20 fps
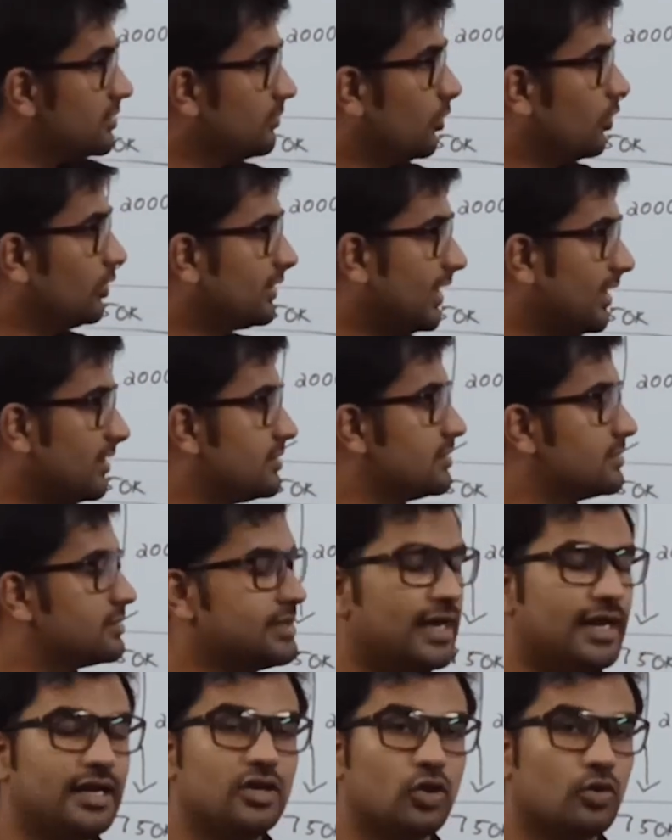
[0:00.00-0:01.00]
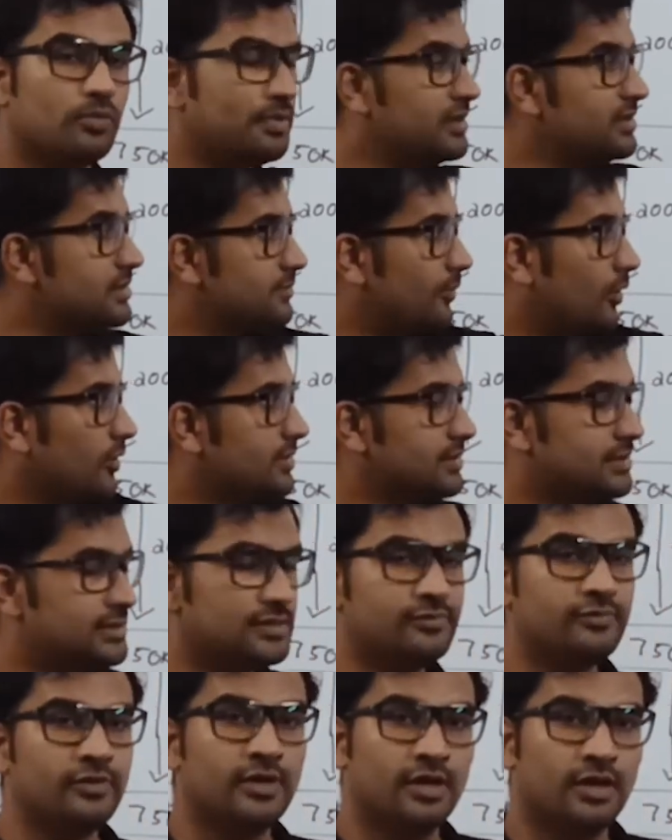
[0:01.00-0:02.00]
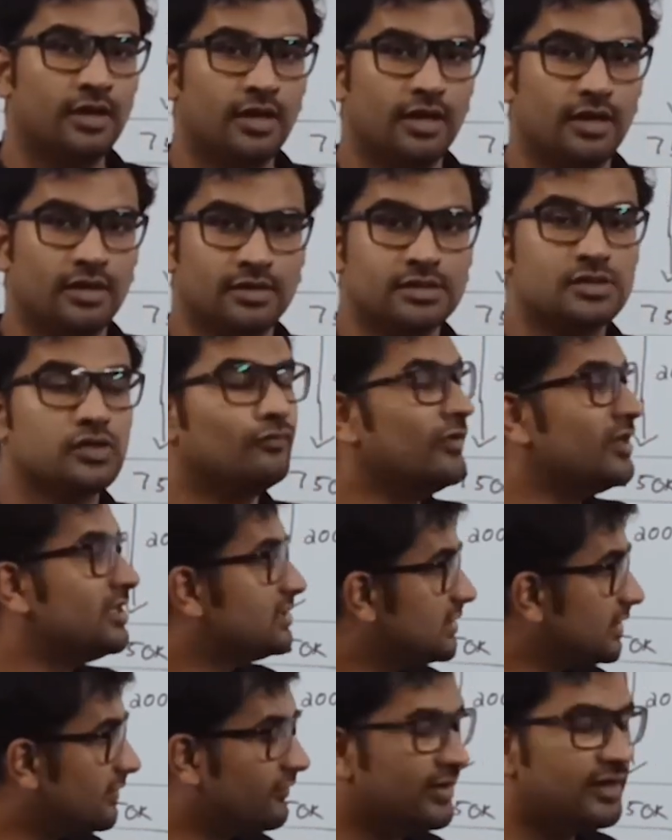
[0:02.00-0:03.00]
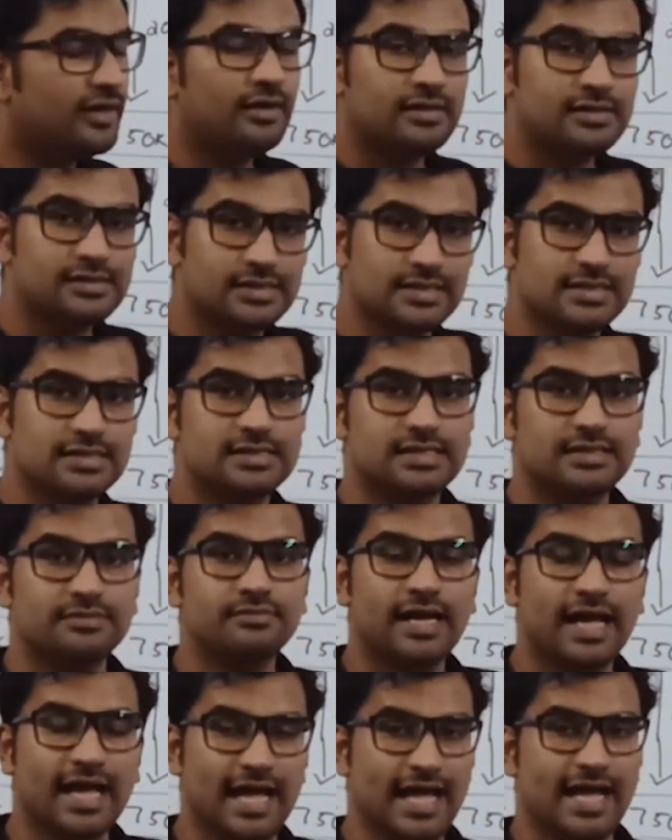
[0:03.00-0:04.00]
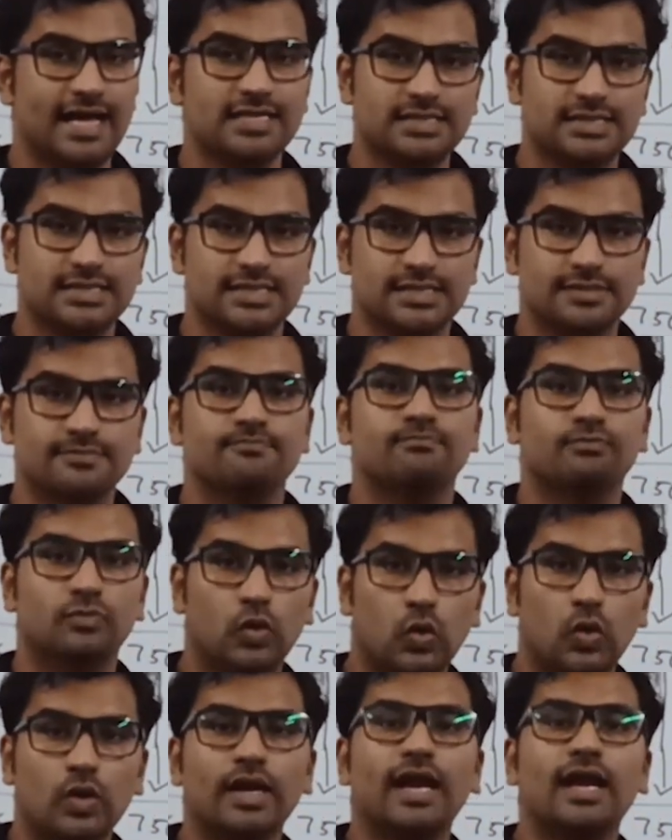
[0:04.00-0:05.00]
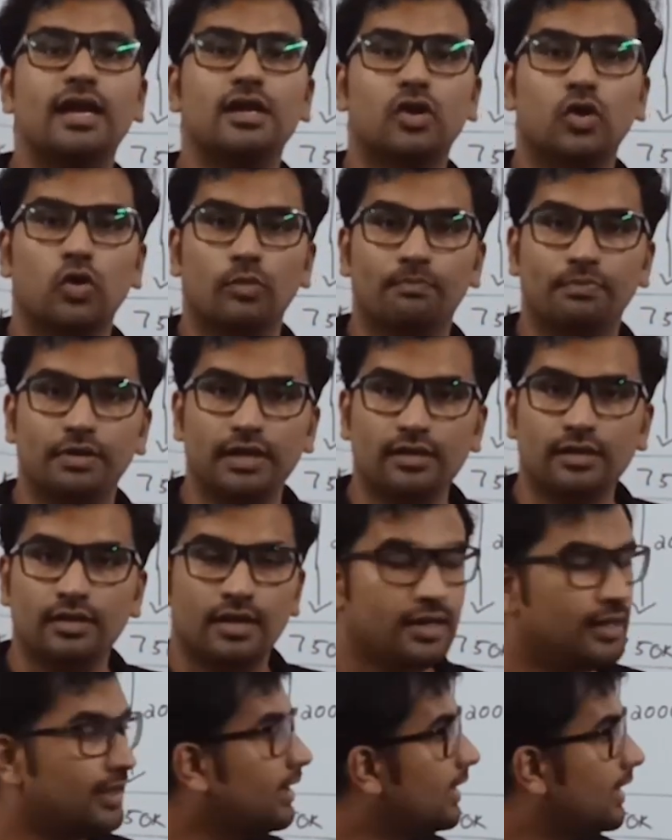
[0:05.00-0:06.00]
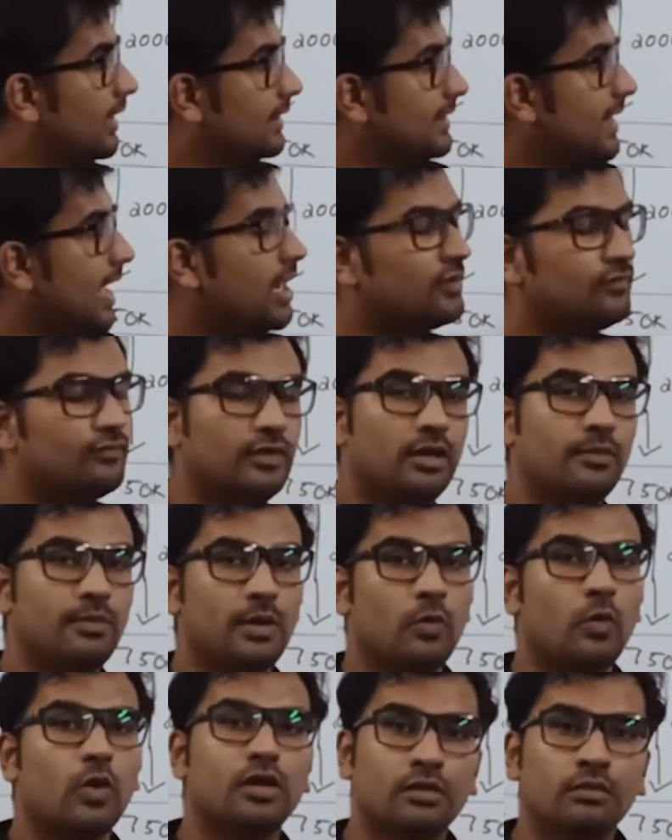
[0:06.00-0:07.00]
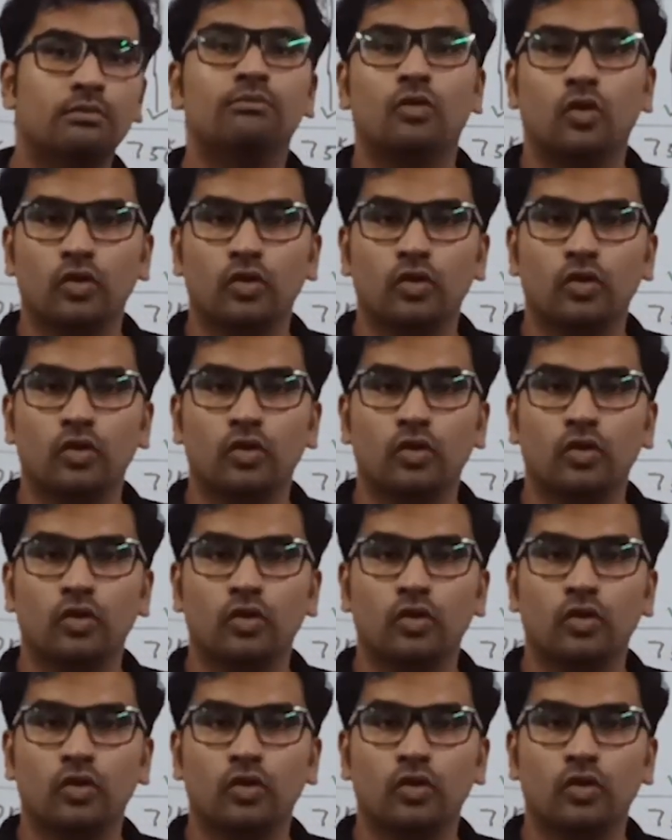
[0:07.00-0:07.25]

So both cases the entropy is positive. So whichever system has more entropy, that will be what?